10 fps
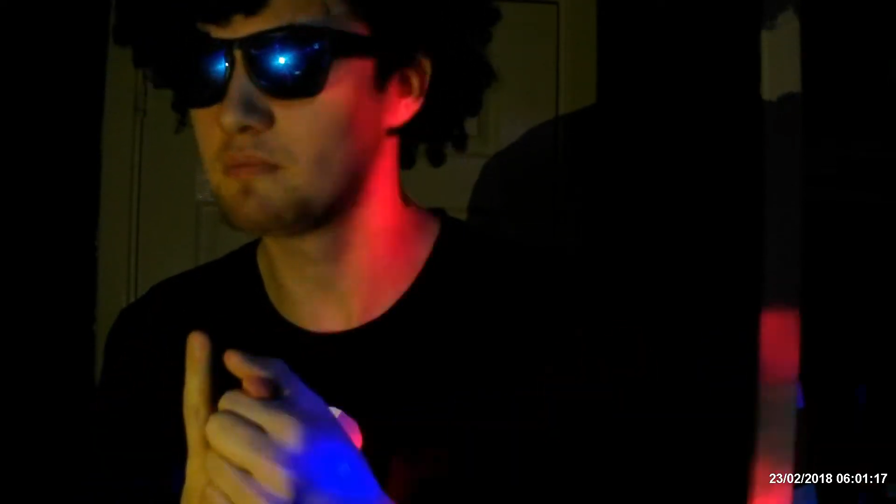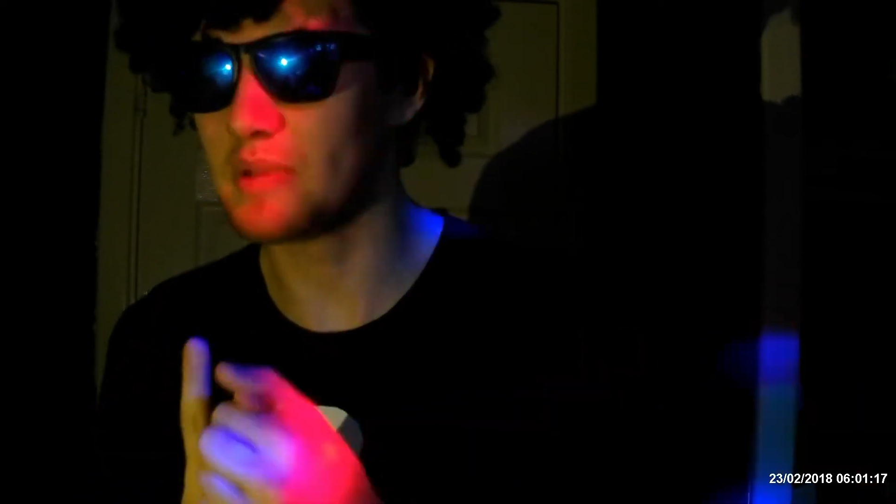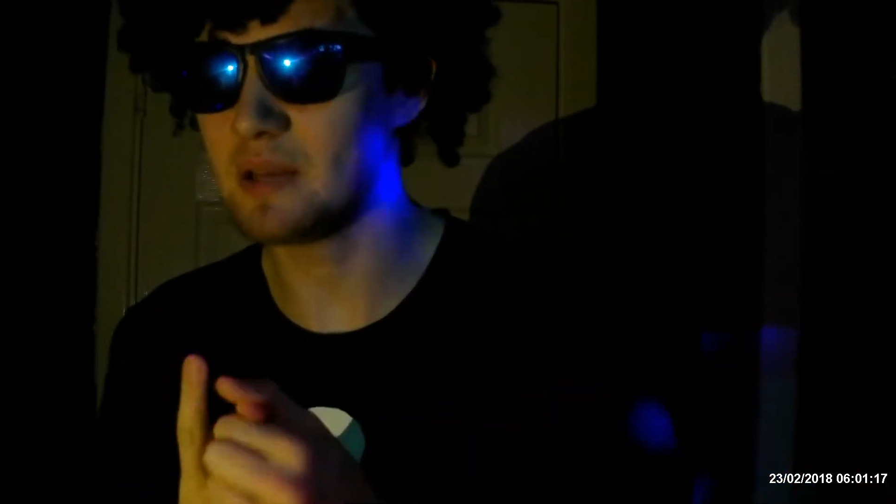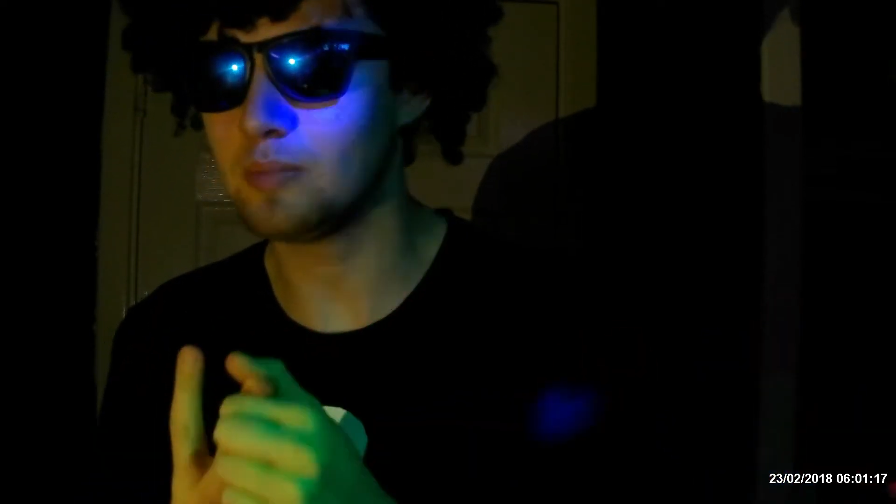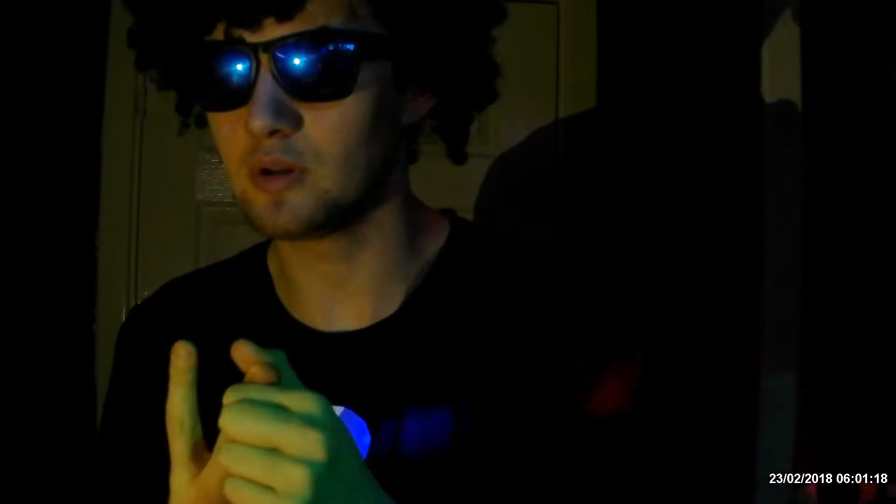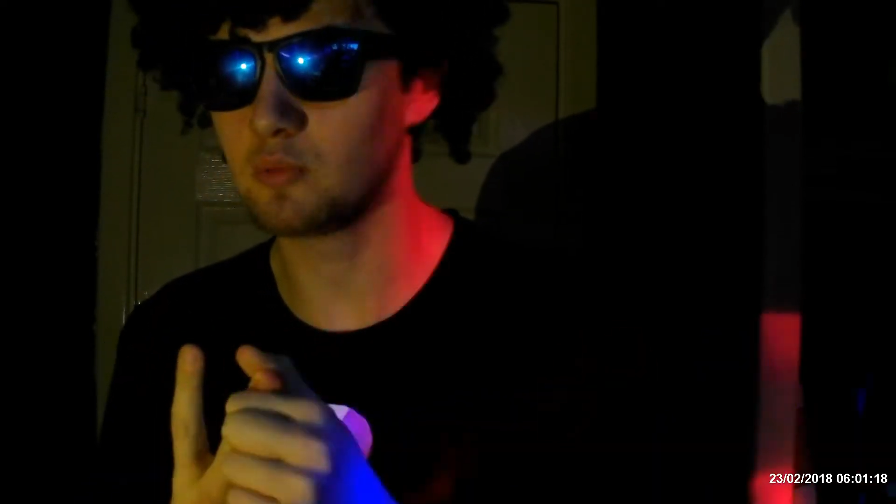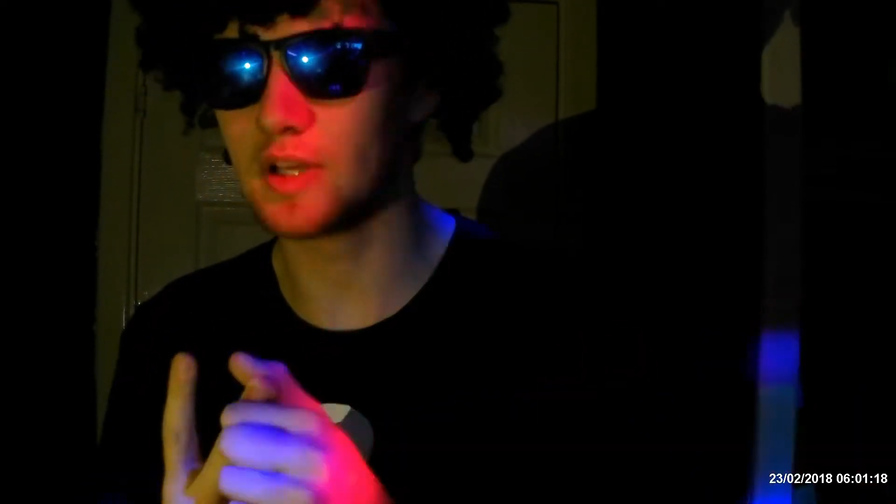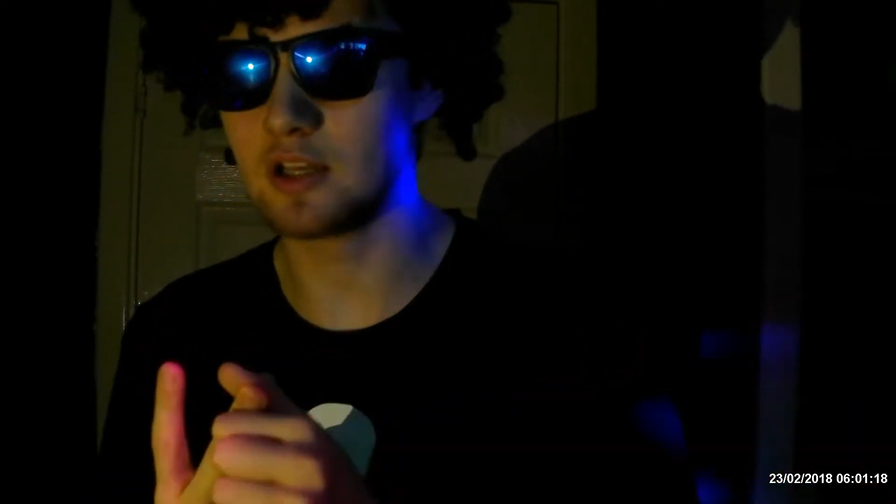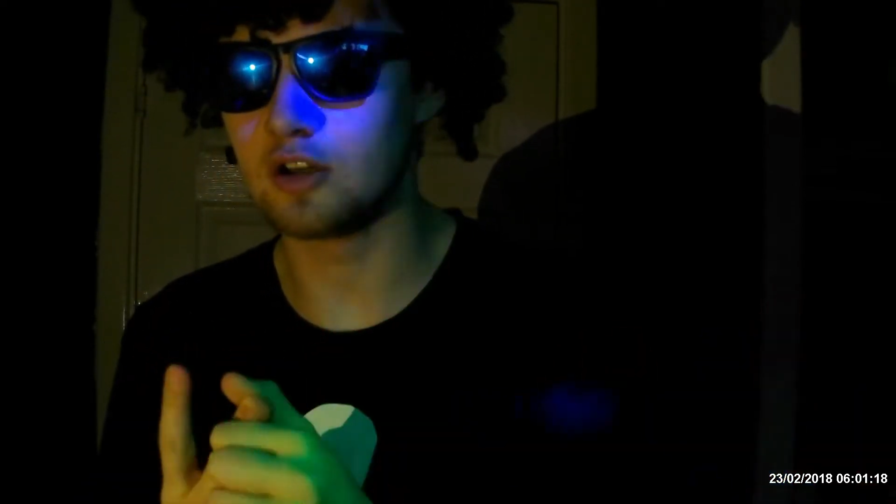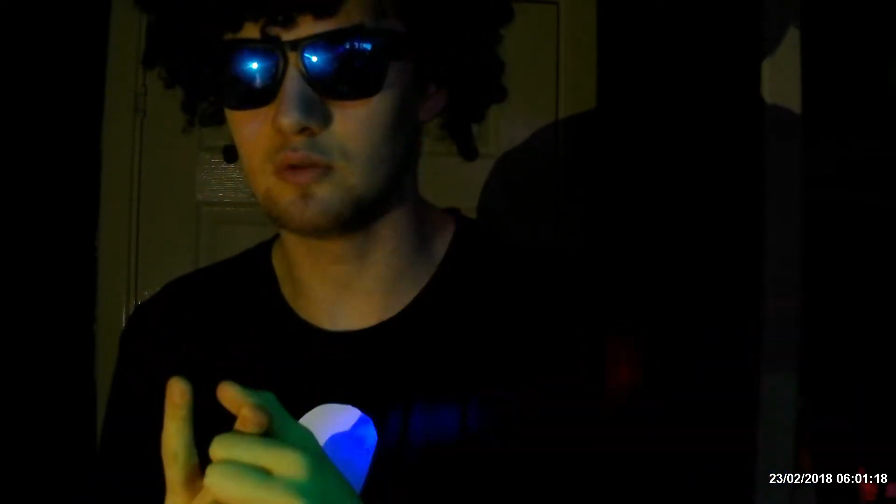people that we can
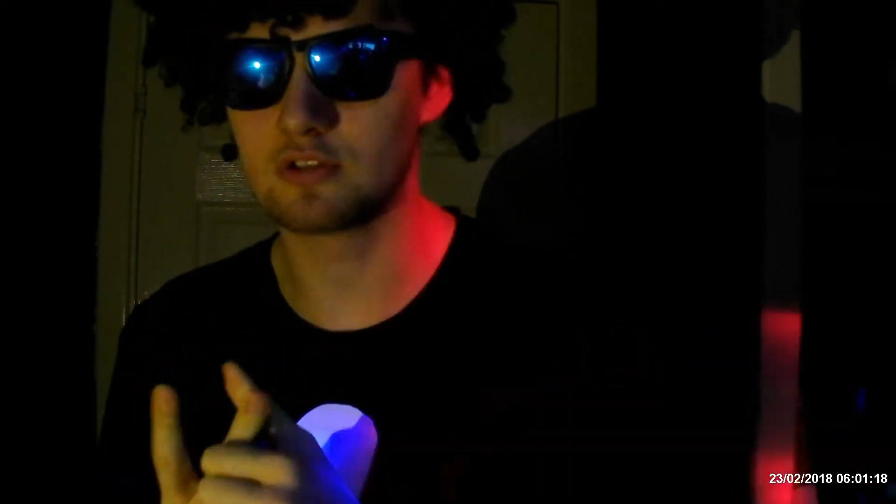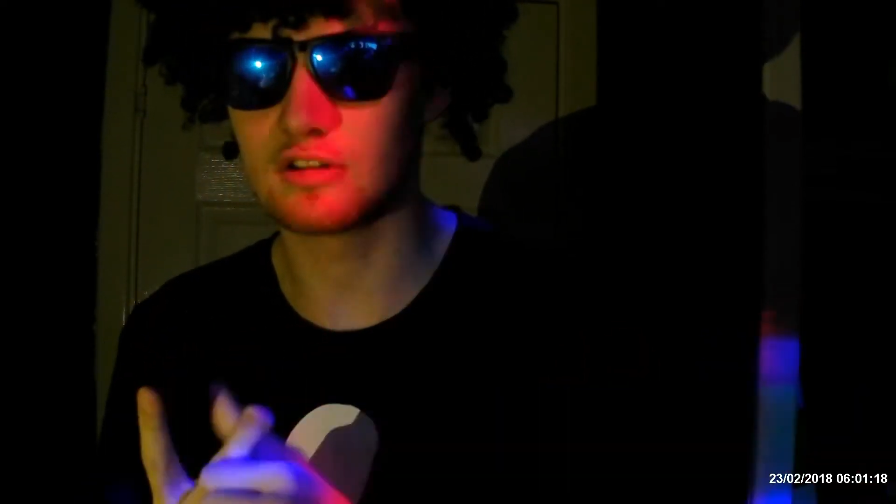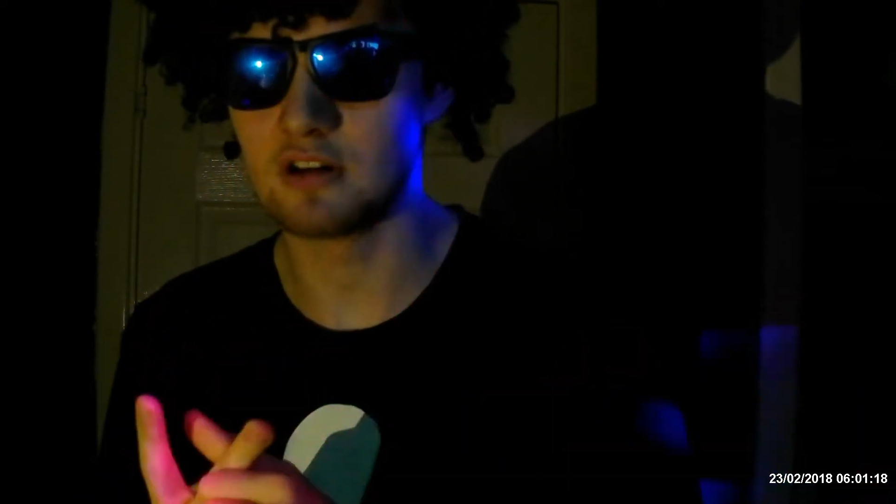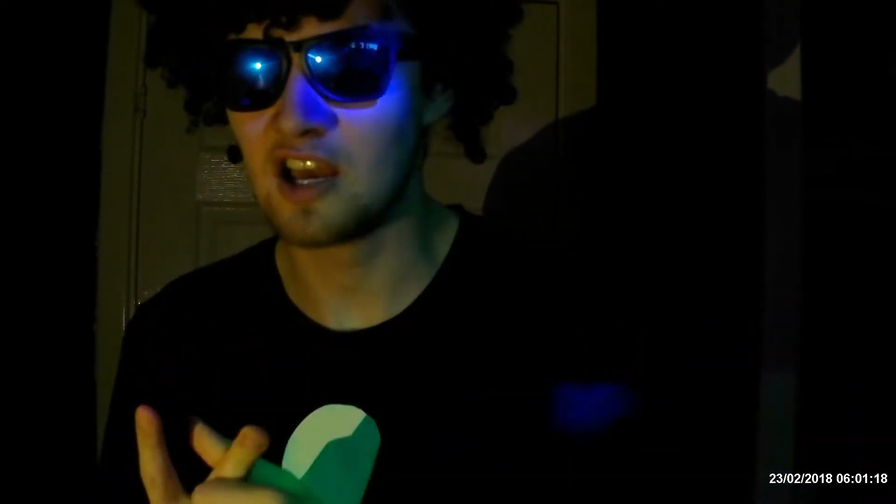use to,